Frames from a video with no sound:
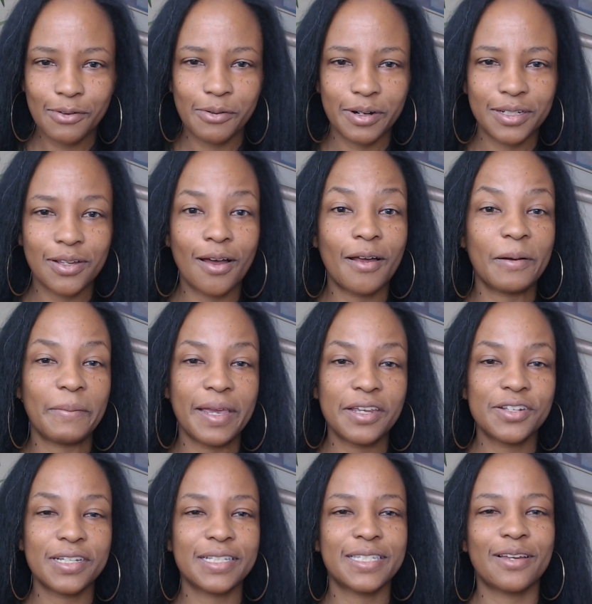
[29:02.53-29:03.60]
course,
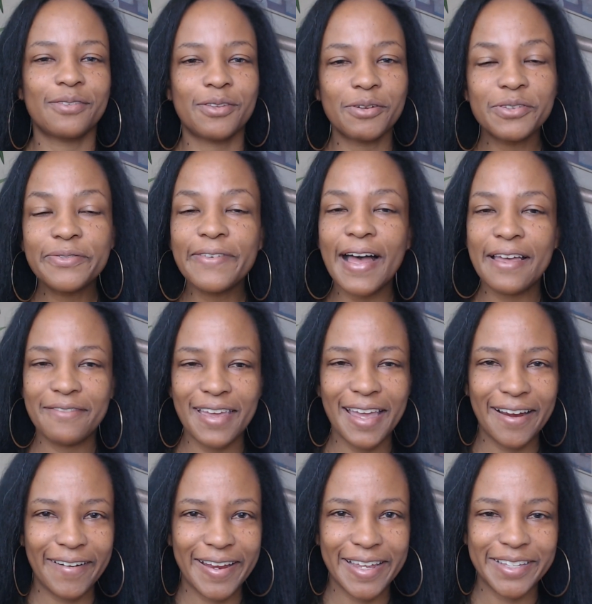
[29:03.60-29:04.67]
automation. So those 5
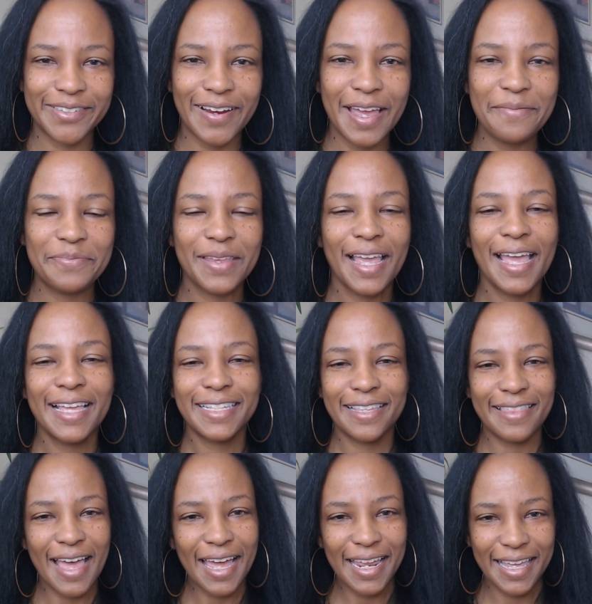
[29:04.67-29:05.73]
areas, right? So
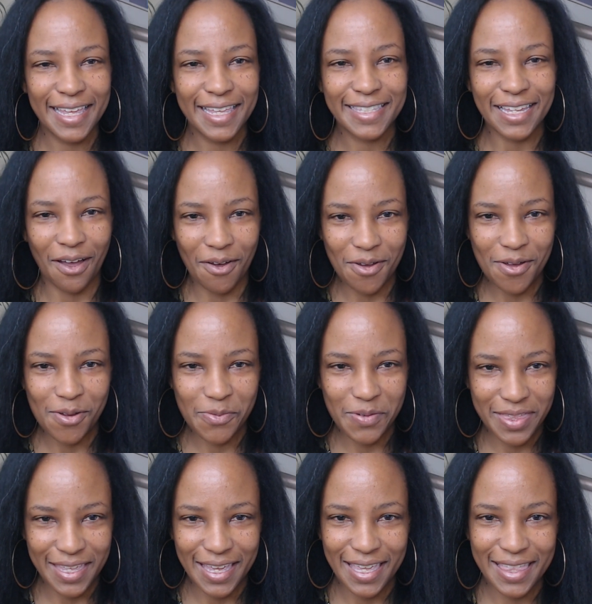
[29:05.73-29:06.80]
that is all
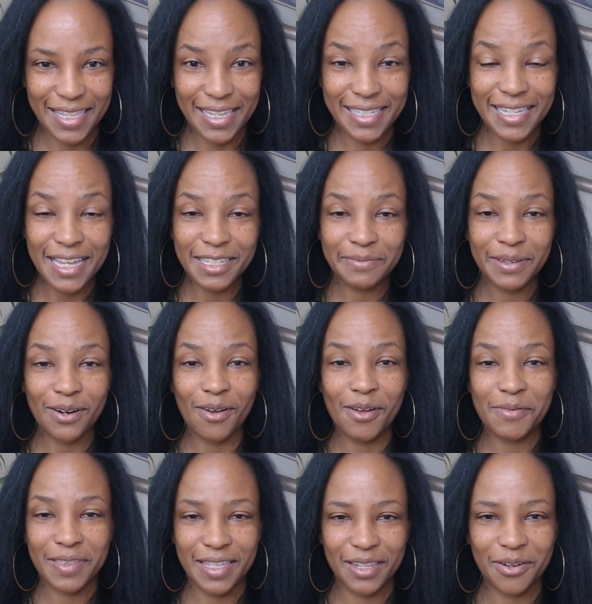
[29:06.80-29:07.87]
within the assessment,
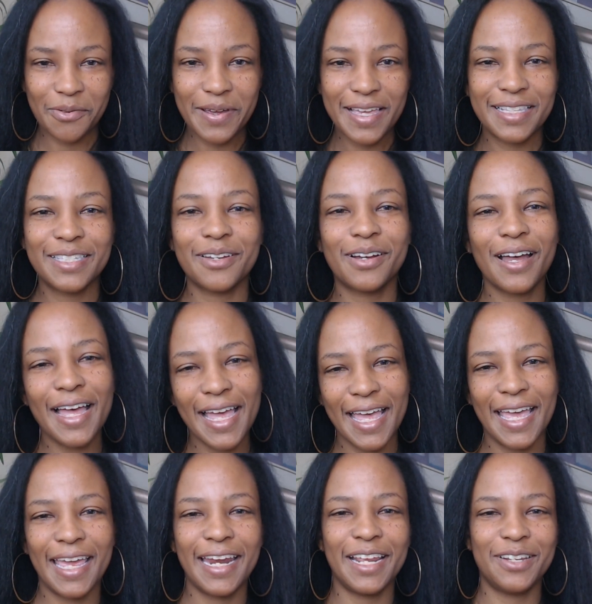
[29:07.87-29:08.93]
all within the quiz. So go
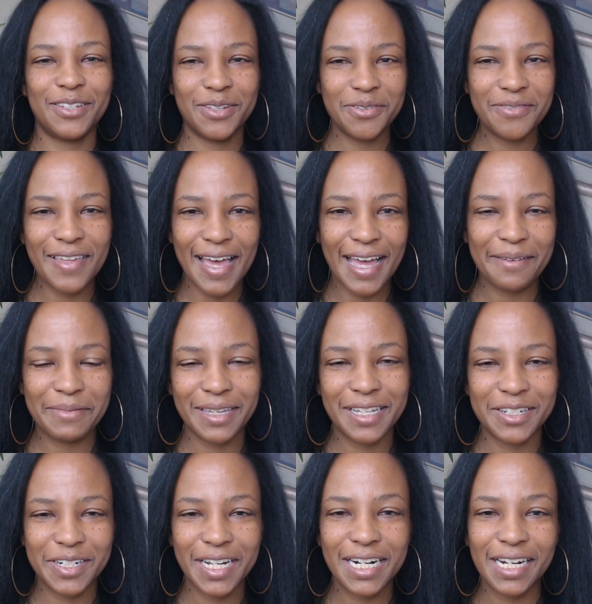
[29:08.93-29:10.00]
ahead and do that,
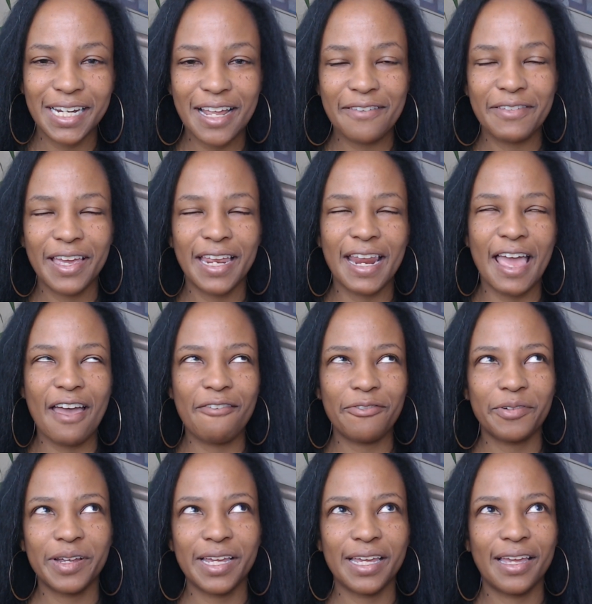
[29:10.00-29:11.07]
because you're gonna love it.
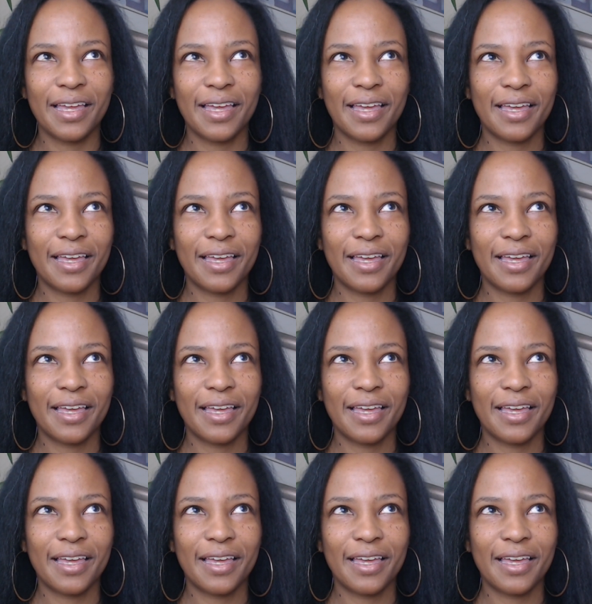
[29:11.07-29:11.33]
Every